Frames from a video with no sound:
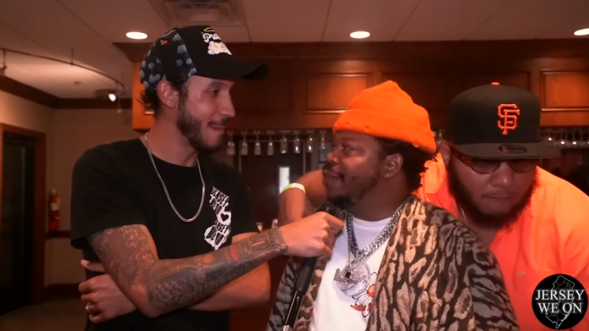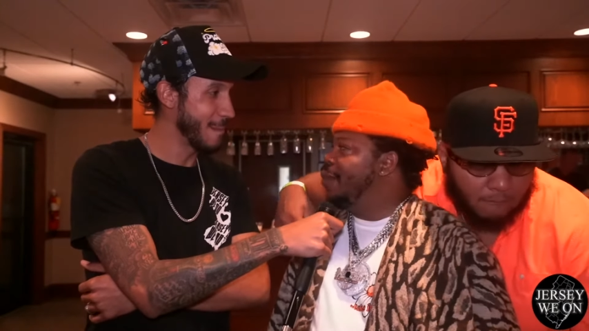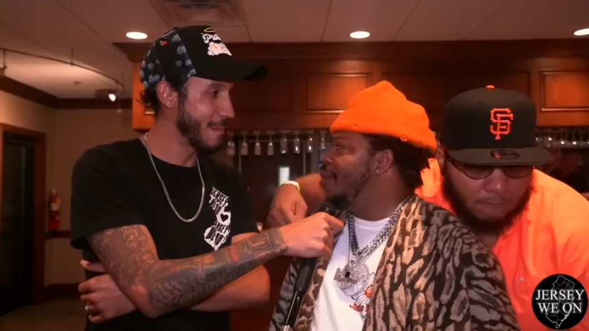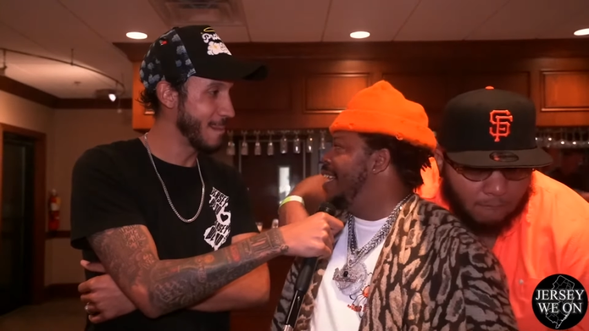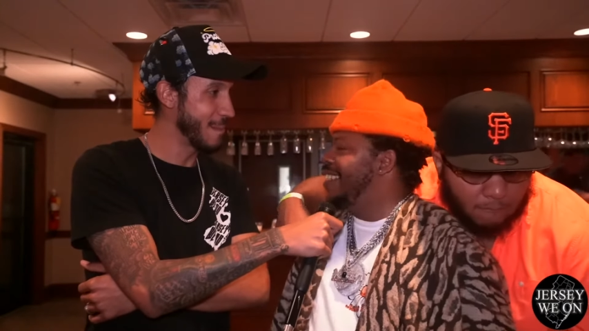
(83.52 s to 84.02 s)
Speaker 1: we
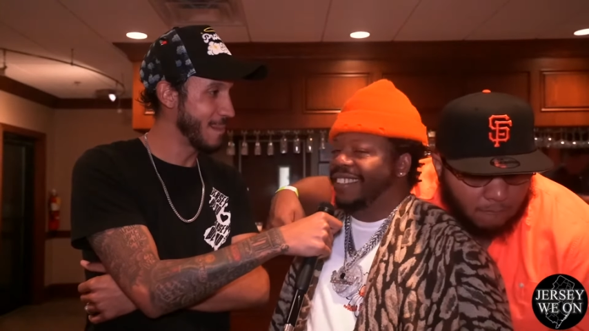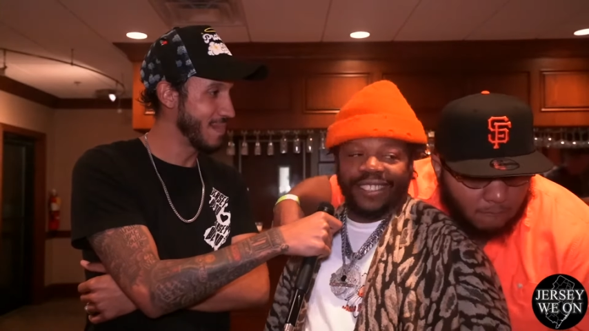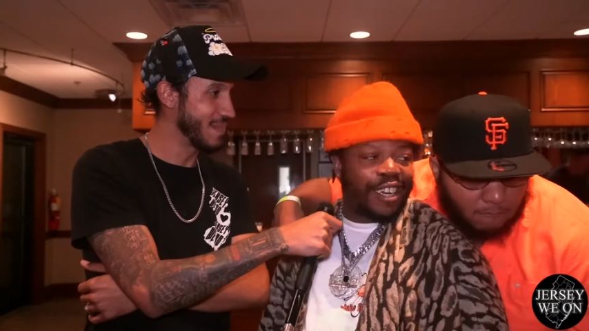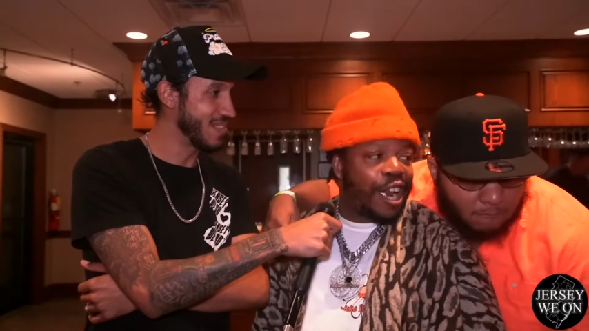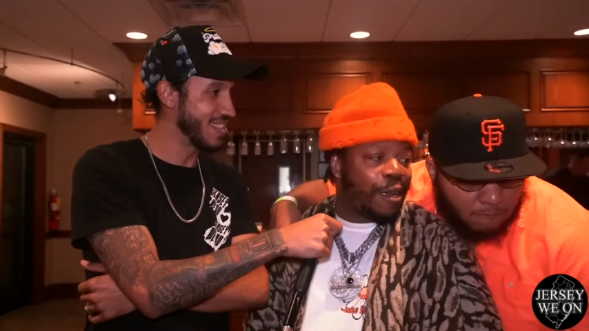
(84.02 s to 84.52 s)
win it.
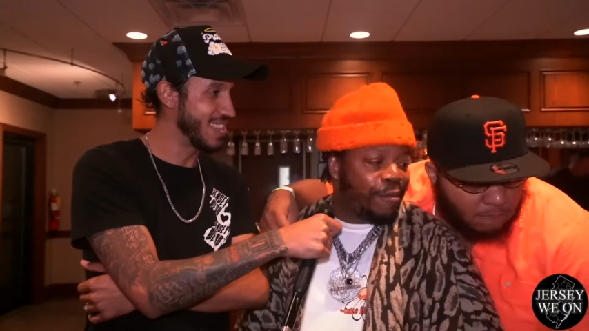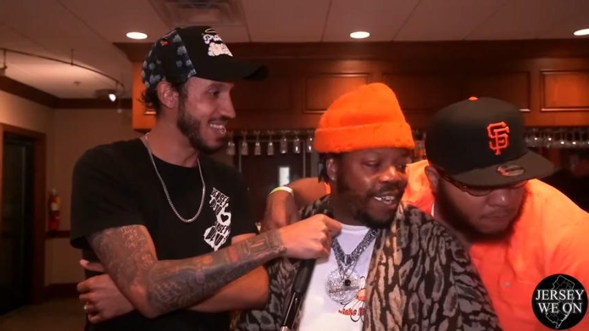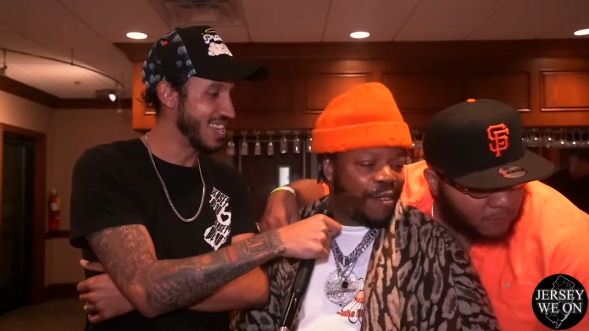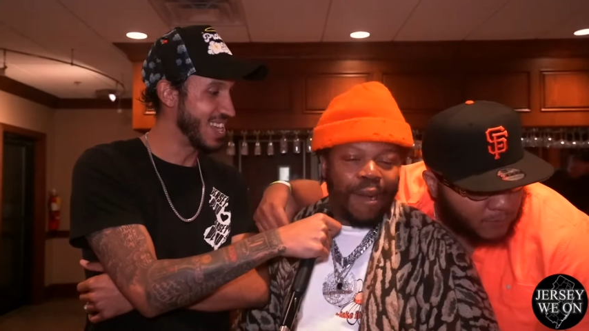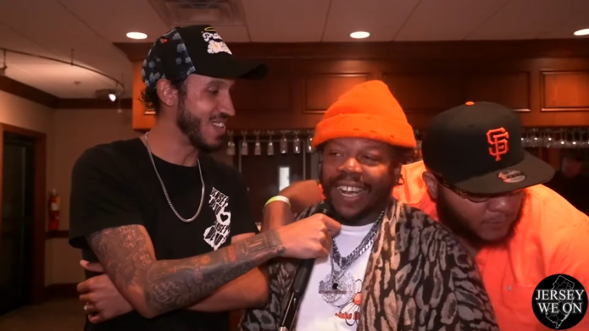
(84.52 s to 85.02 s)
You know what I
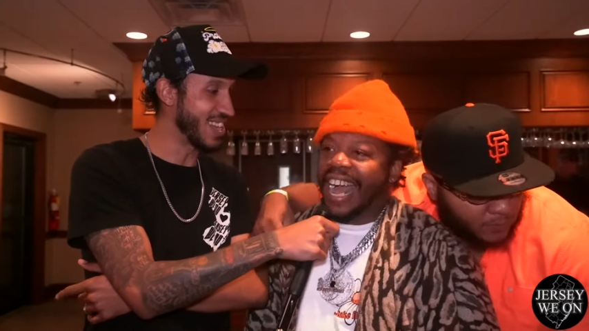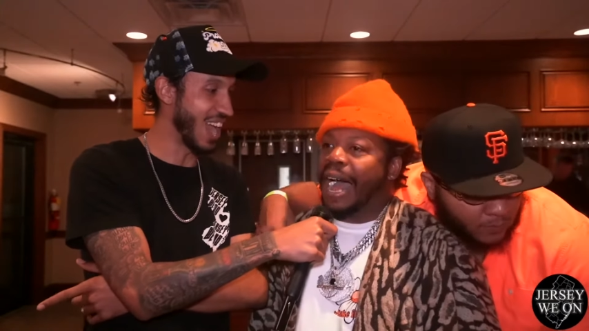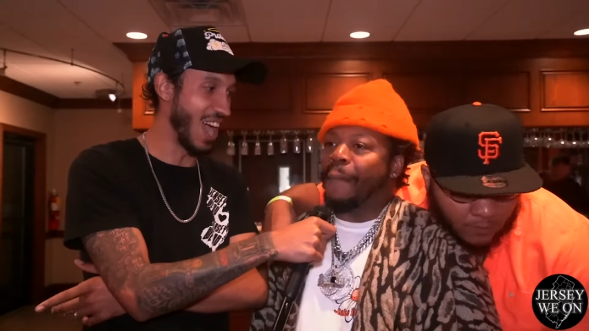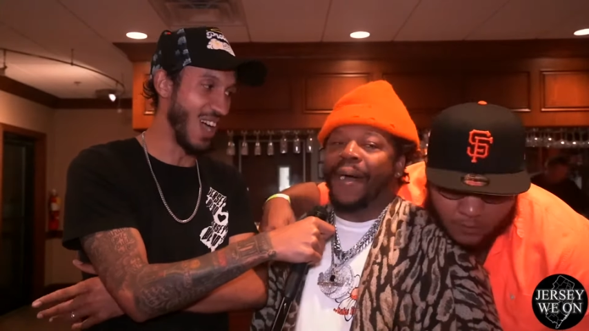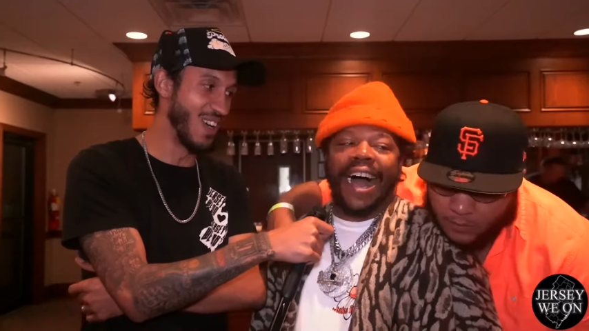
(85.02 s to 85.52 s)
mean? My
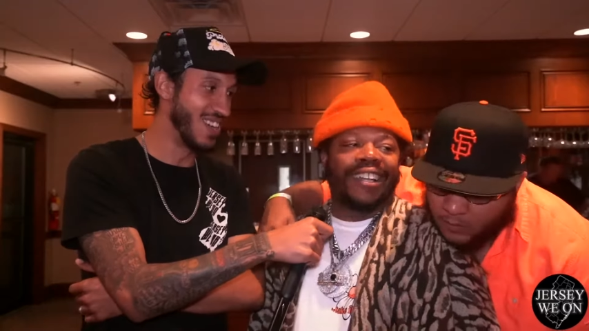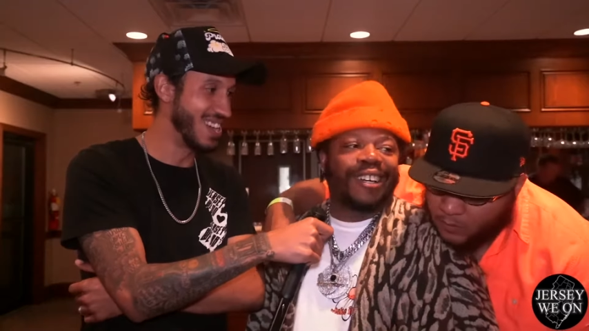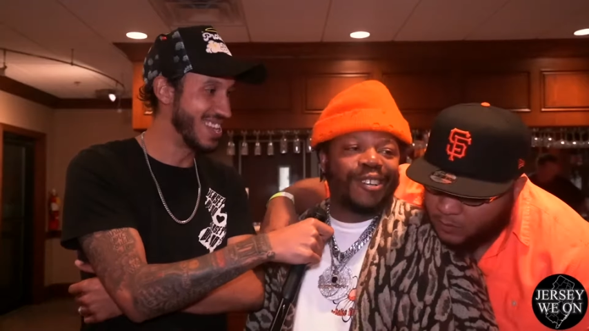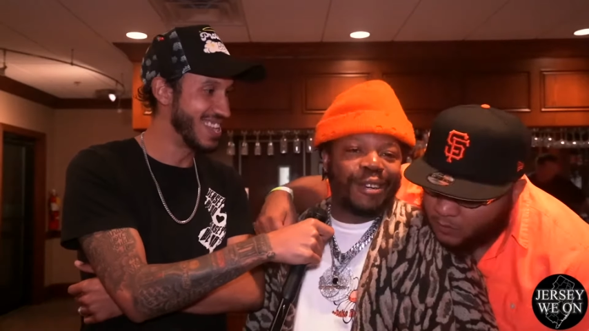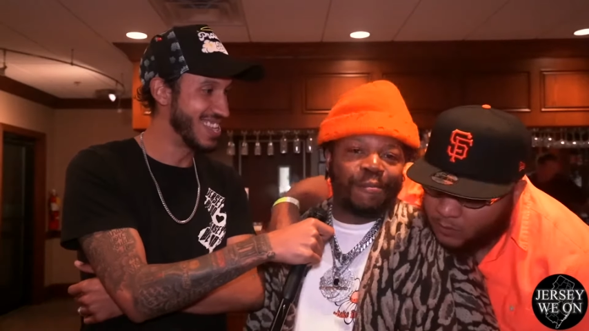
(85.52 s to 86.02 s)
guy go.
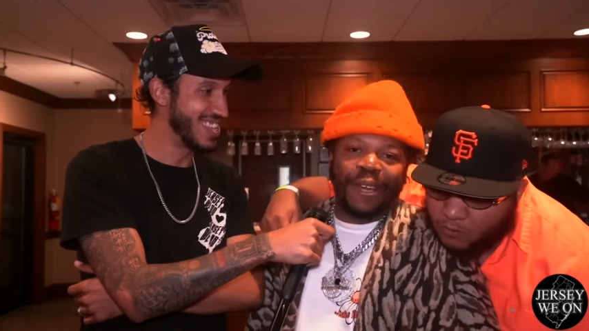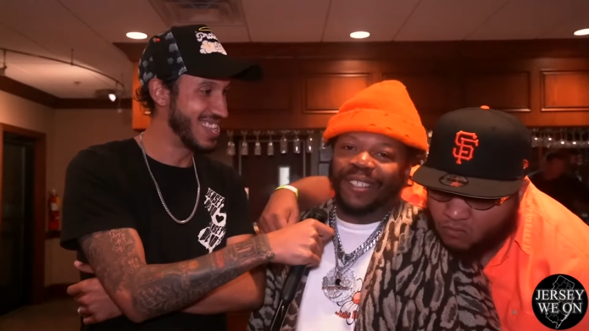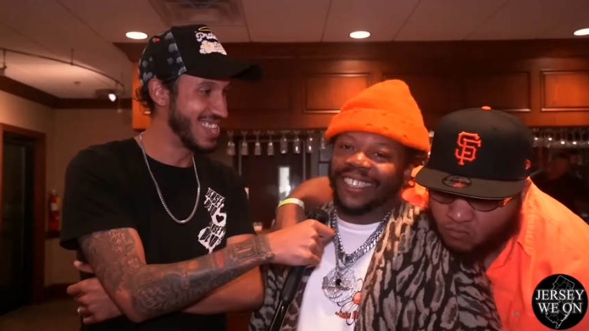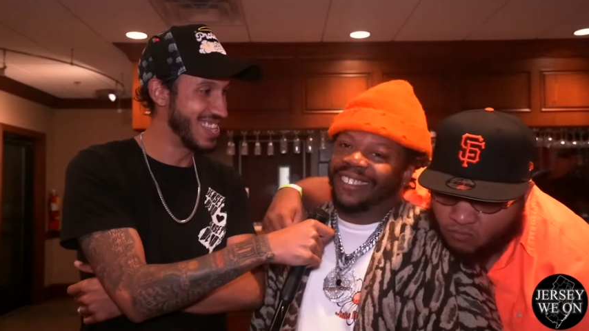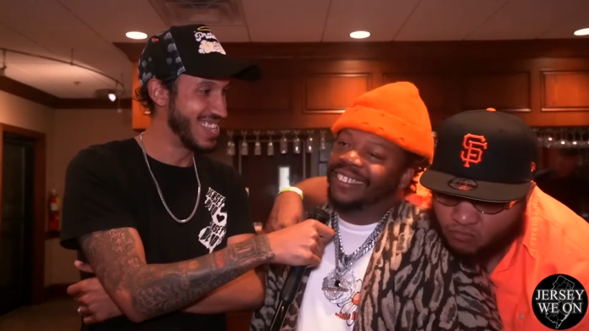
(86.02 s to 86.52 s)
Apollo in the
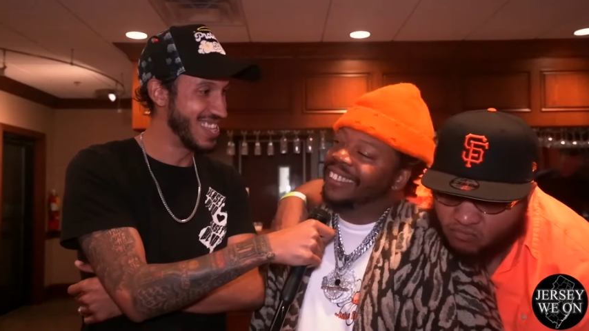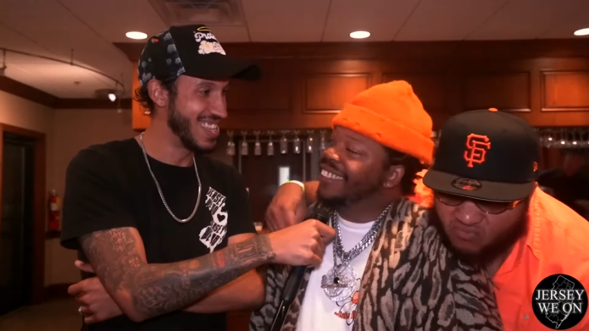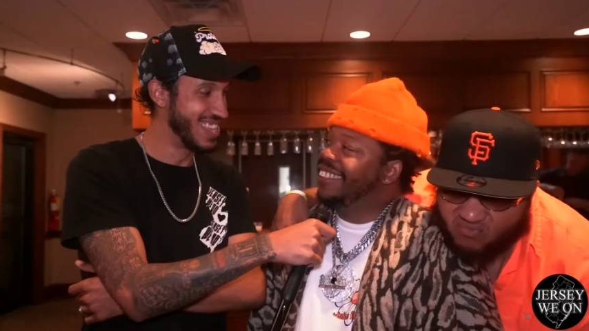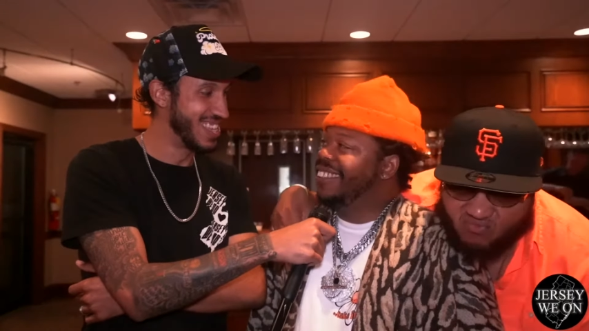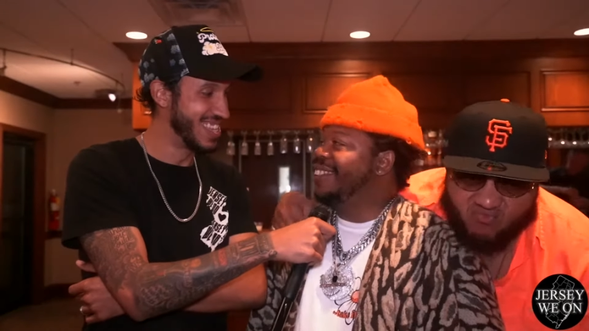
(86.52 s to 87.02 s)
building.
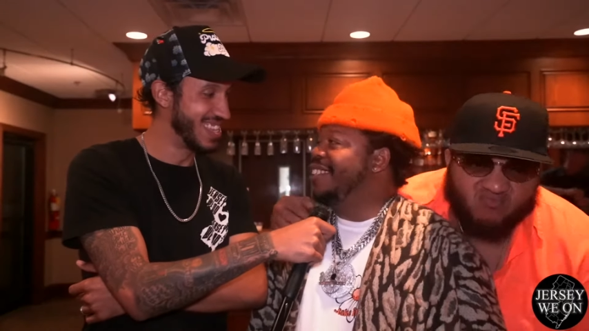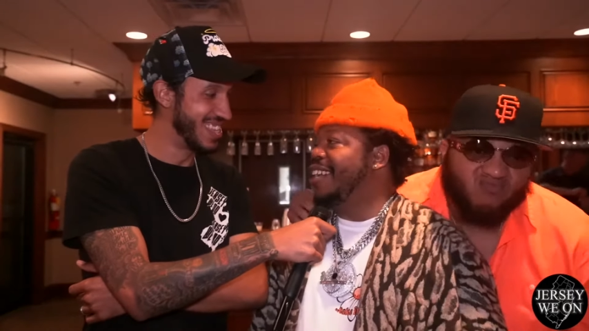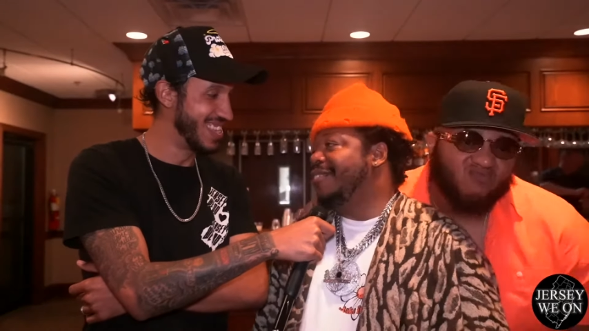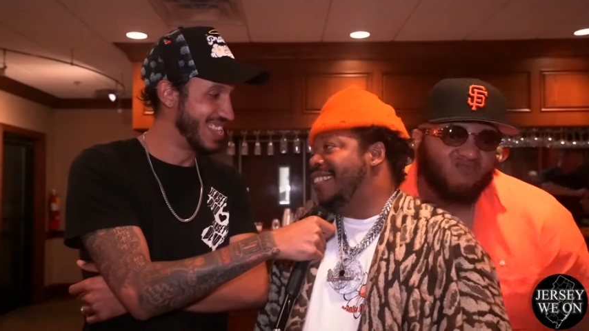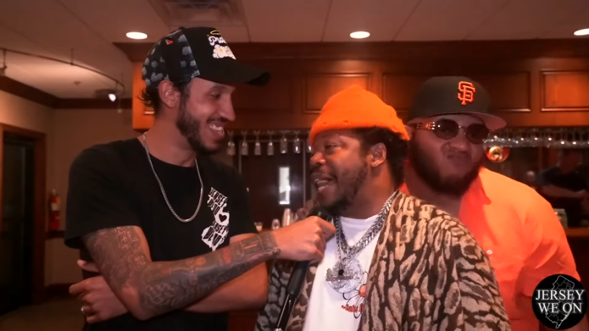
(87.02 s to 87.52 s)
You
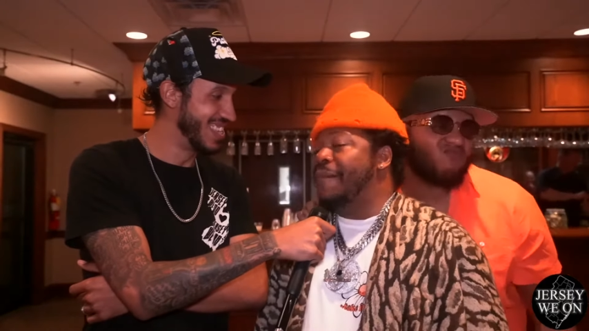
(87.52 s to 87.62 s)
know, I